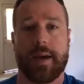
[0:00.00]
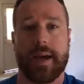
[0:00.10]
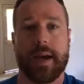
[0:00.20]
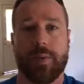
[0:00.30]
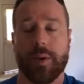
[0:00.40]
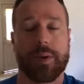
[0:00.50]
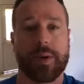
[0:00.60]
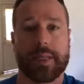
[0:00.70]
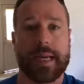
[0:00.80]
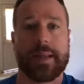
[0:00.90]
yeah, we're
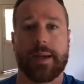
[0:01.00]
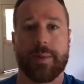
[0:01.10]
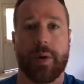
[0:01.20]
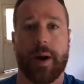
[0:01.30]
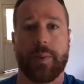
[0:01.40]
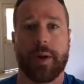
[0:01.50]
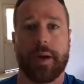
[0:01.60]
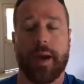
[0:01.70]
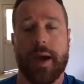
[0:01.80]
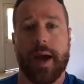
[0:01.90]
going to take down the
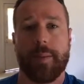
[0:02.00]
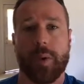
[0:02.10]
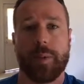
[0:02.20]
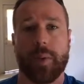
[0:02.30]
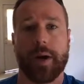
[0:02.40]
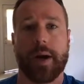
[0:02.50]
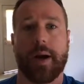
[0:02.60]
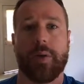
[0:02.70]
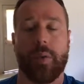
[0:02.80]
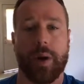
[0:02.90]
property. I'm going to bring
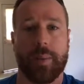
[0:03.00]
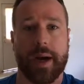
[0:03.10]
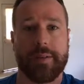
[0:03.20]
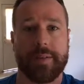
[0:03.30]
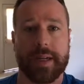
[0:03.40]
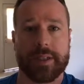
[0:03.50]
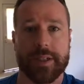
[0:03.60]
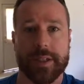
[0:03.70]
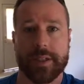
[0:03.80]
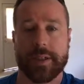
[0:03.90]
on one of my
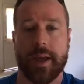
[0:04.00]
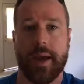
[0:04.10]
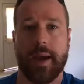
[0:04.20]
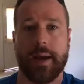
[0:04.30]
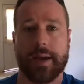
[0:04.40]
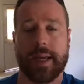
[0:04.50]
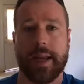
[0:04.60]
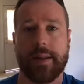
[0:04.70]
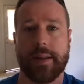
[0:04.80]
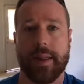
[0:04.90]
investors and
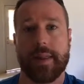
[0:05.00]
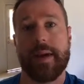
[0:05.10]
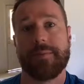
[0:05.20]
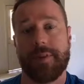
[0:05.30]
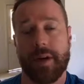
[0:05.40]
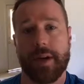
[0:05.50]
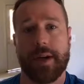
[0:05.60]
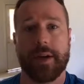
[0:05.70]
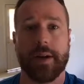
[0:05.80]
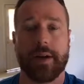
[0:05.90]
getting them
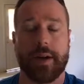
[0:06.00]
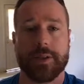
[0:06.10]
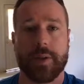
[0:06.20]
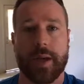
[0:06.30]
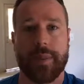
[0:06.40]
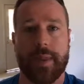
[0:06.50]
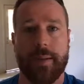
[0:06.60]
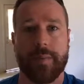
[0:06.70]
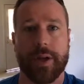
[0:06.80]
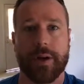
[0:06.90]
funded and also get
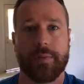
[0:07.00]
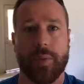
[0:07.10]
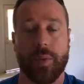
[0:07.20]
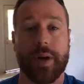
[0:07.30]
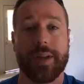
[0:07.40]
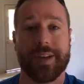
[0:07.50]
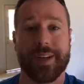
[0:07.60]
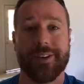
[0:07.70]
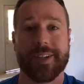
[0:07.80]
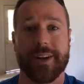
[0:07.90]
them their really
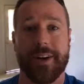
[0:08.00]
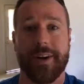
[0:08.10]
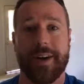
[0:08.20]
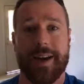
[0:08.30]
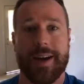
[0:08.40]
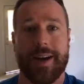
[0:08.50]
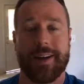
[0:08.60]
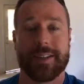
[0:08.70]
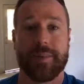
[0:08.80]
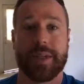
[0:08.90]
good return
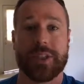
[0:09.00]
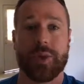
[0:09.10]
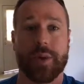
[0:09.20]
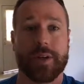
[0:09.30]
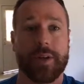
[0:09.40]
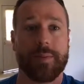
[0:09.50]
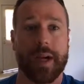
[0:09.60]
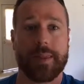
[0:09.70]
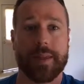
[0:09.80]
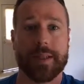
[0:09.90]
on something short-term
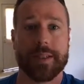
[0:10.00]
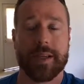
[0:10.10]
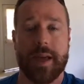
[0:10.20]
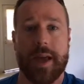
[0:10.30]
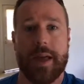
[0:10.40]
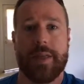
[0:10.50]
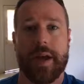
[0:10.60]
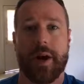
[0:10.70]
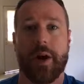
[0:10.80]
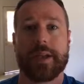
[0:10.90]
like this.
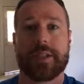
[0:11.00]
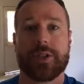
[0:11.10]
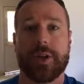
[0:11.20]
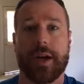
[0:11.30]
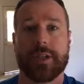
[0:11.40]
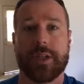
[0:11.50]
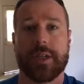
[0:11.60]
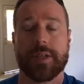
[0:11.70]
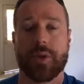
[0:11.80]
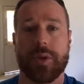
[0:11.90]
Then our exit
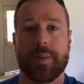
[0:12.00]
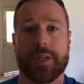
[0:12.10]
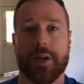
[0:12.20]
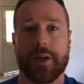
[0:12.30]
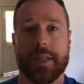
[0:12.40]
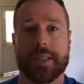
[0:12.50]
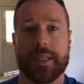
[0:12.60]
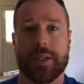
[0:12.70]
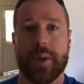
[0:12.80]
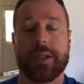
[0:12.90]
strategy is going to be turning this
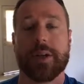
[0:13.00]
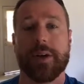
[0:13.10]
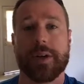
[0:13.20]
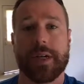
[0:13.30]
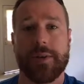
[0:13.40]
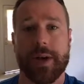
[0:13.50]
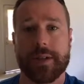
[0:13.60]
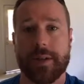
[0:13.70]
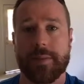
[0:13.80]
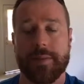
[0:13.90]
into a turnkey rental.